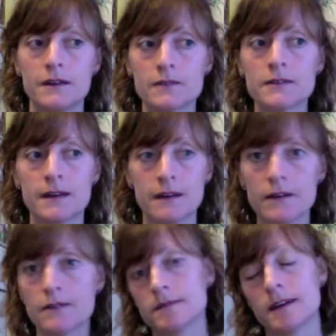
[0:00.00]
You say,
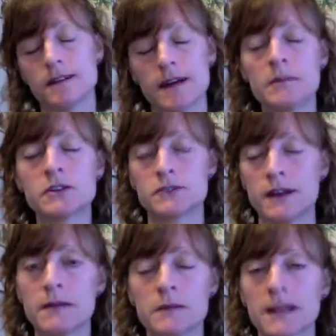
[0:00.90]
oh, I missed
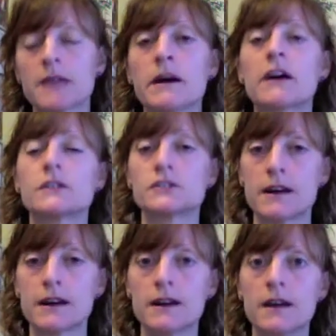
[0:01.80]
training, I'm going to get back on
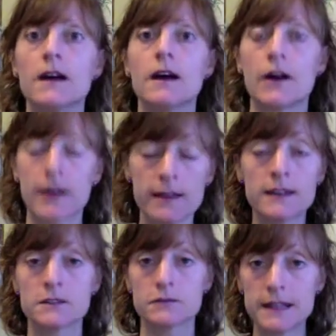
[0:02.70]
track. Okay,
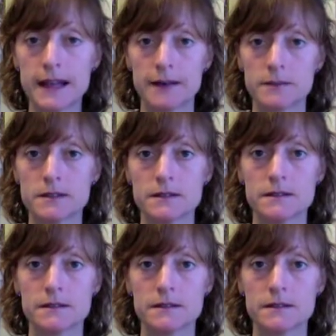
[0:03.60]
that's a relapse.